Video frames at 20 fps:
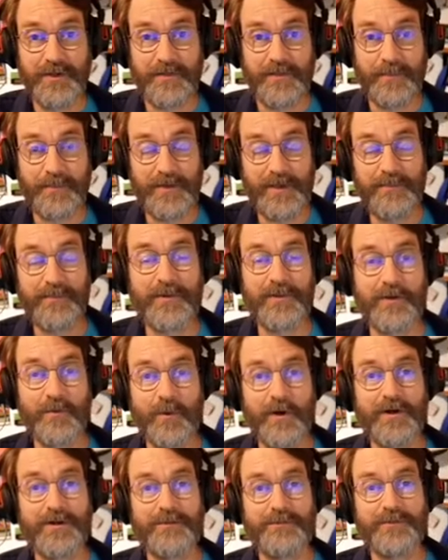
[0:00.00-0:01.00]
the people that
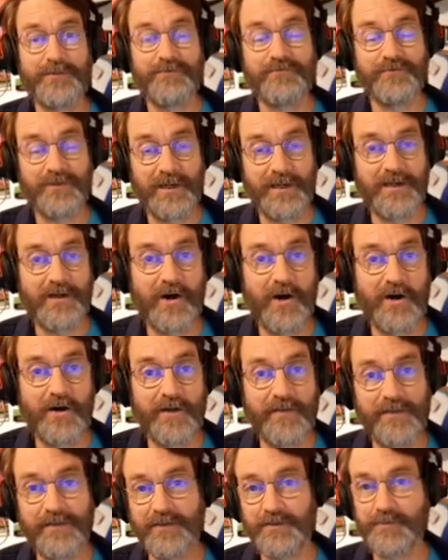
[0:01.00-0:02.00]
worked really hard
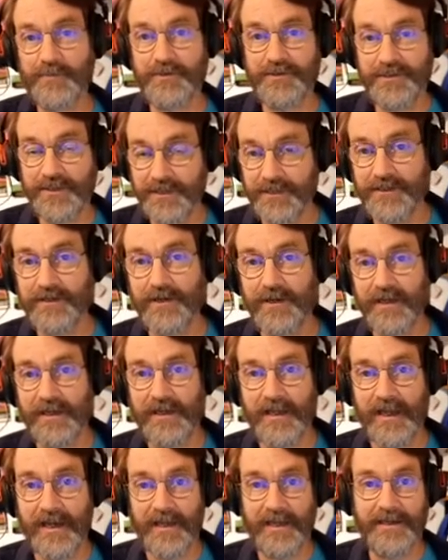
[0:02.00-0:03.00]
on this, particularly
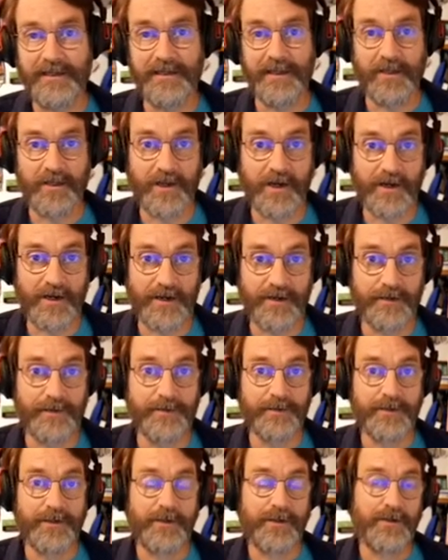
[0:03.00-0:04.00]
Alain
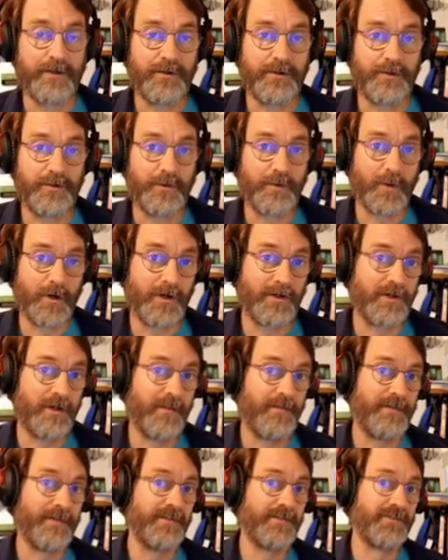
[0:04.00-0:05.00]
Delgado, who worked
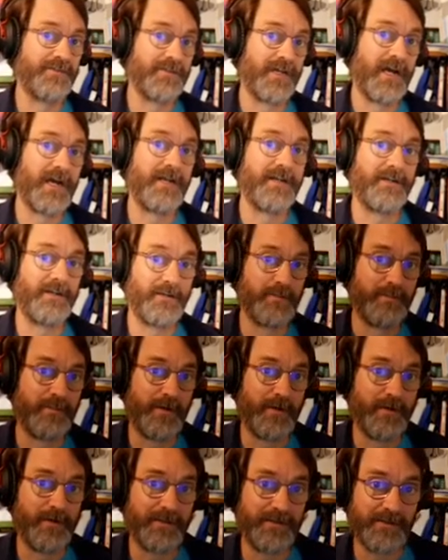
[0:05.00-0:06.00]
on the design
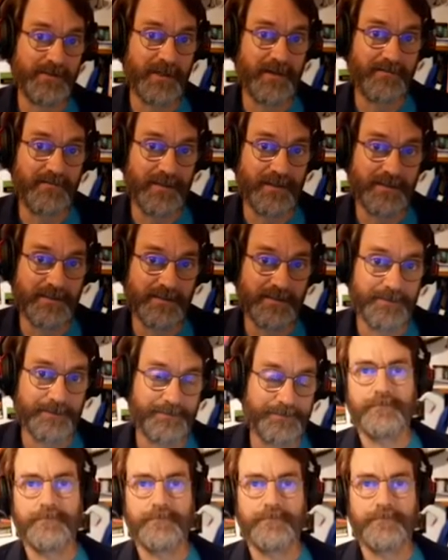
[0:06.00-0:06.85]
components of this.